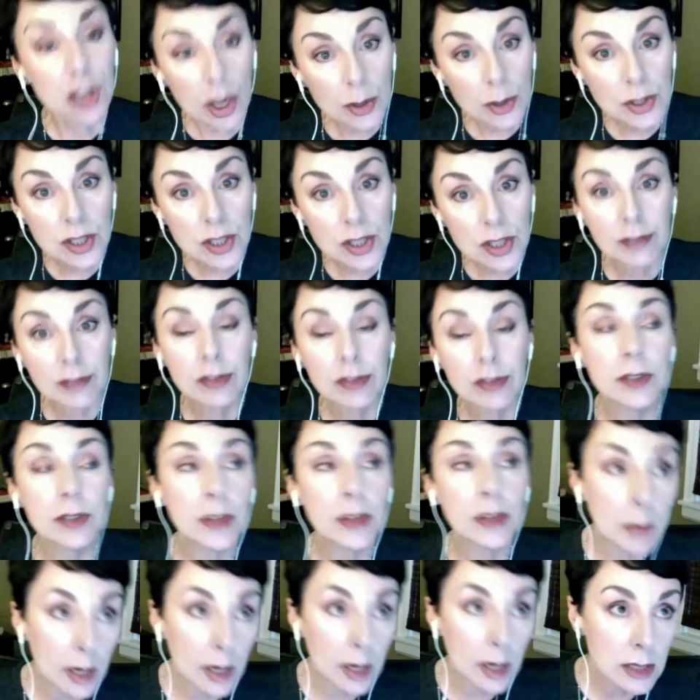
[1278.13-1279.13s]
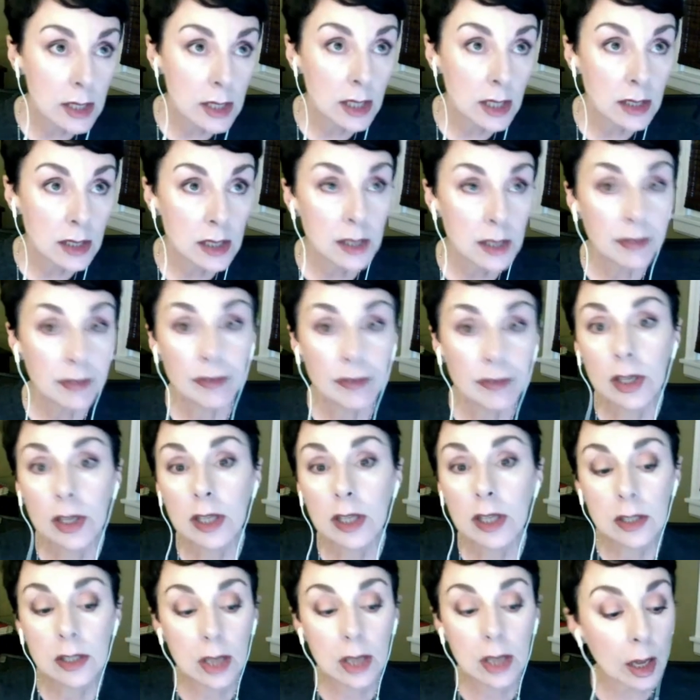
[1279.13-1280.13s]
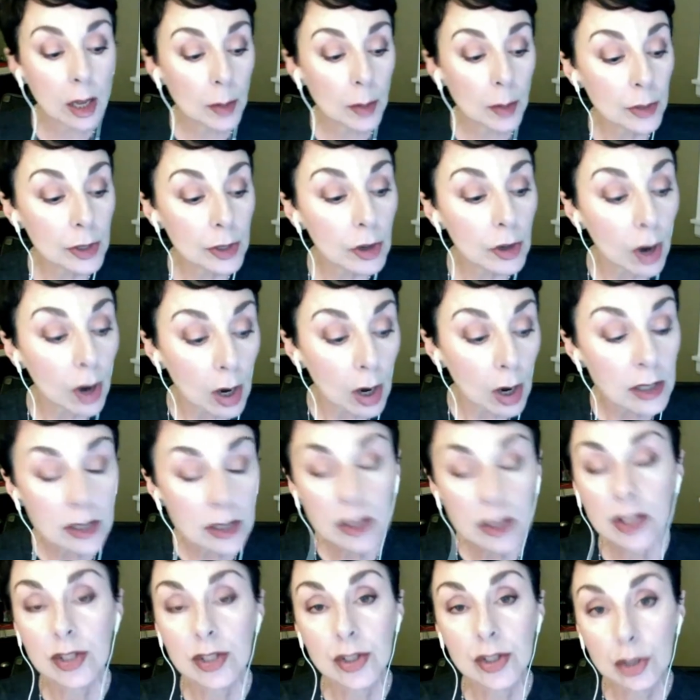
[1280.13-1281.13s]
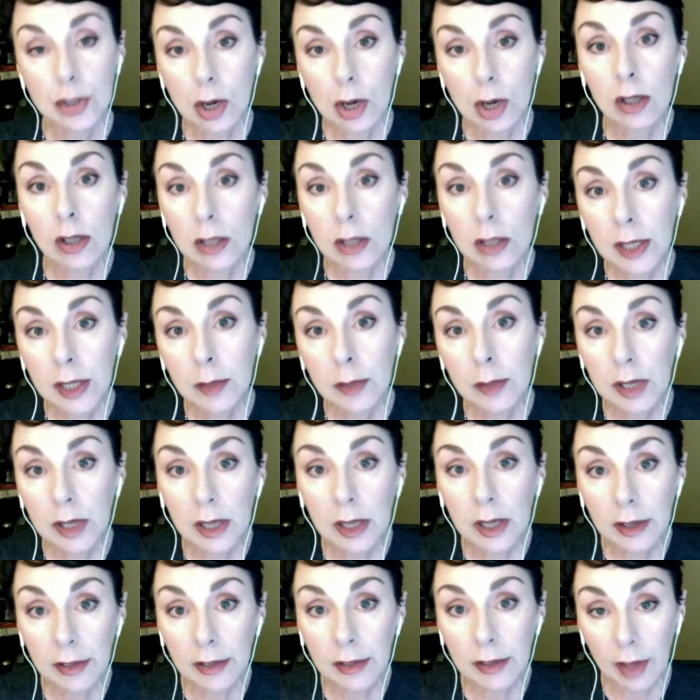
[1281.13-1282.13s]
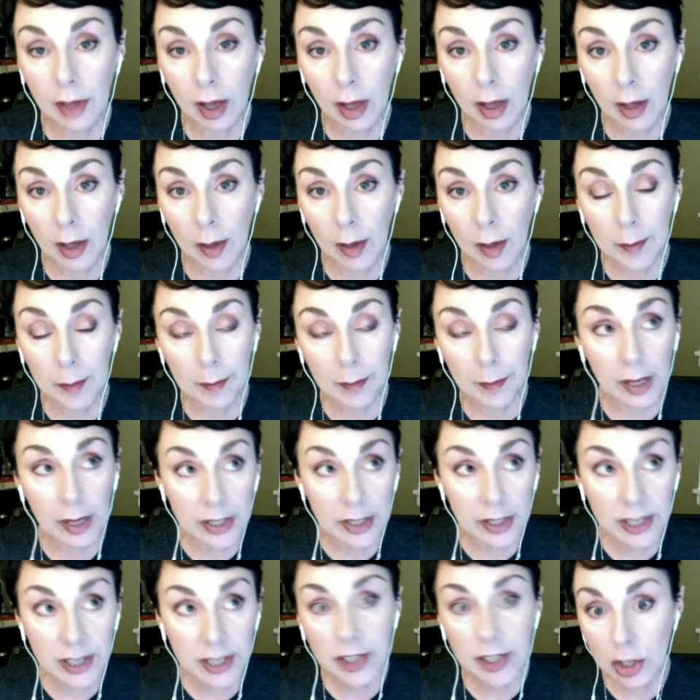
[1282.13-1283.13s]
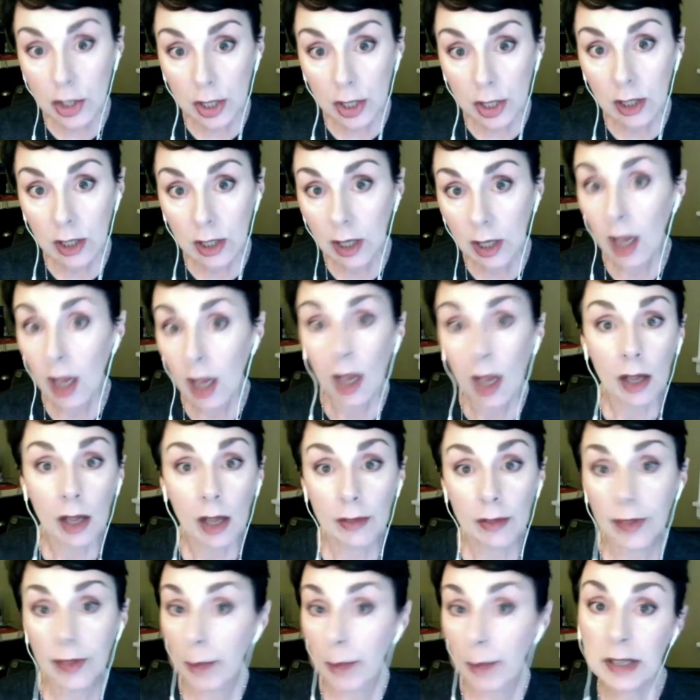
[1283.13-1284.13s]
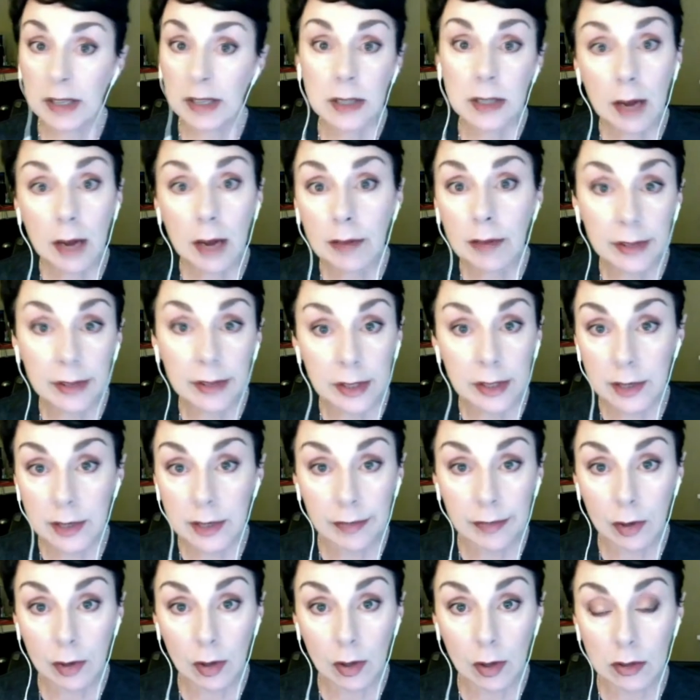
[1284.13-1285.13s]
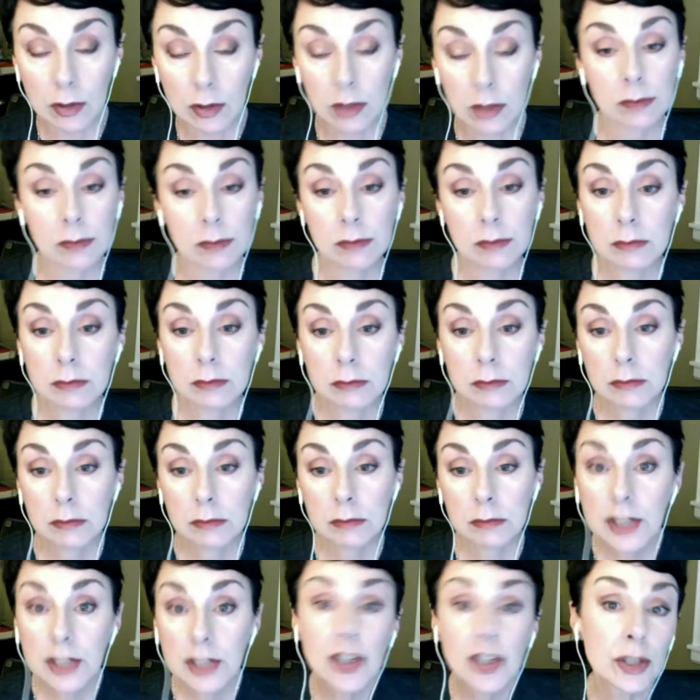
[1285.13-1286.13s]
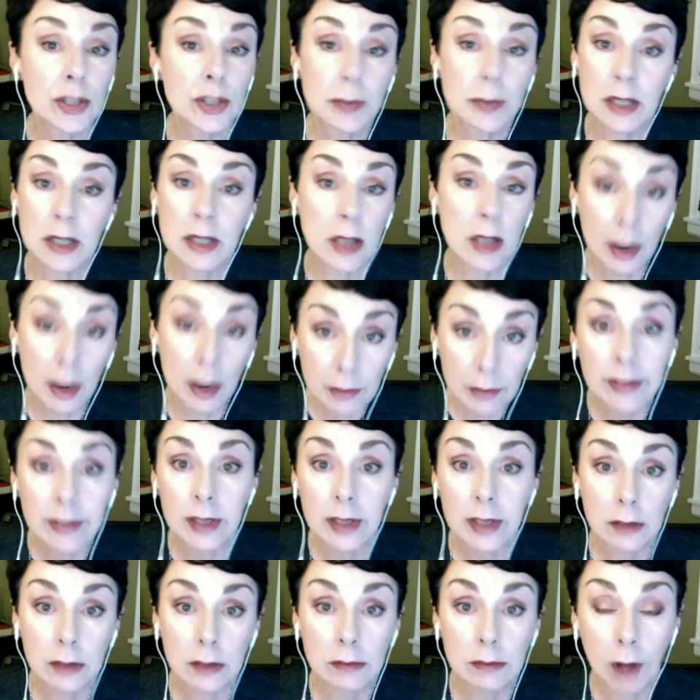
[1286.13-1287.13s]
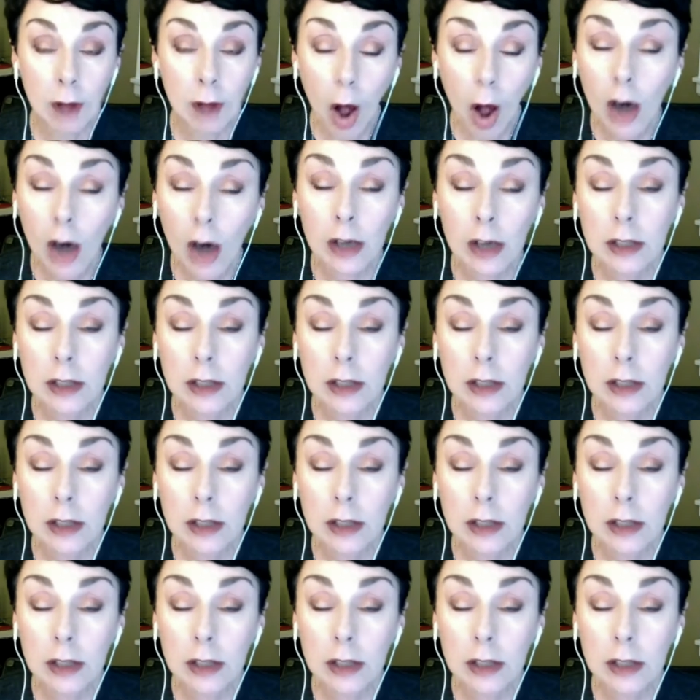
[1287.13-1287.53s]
different. The mindset's different. When your artist is struggling with addiction, that makes everything difficult. It just makes everything hard.